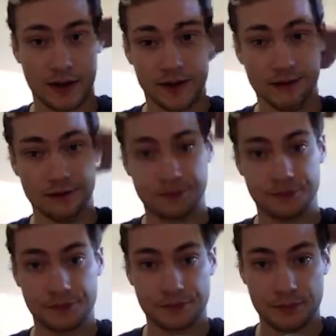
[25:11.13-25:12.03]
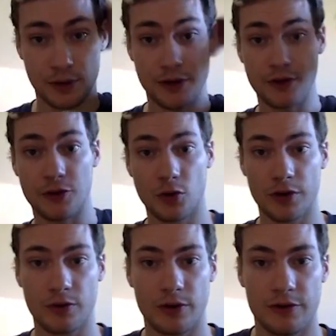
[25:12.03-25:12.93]
know but in the
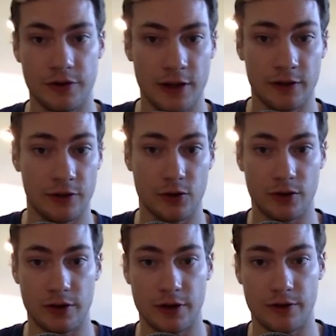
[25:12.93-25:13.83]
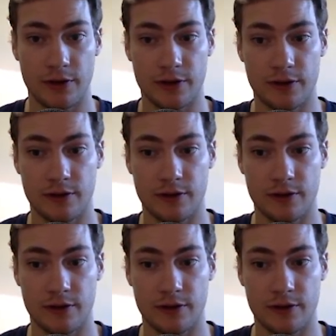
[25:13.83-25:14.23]
nordic region that's totally different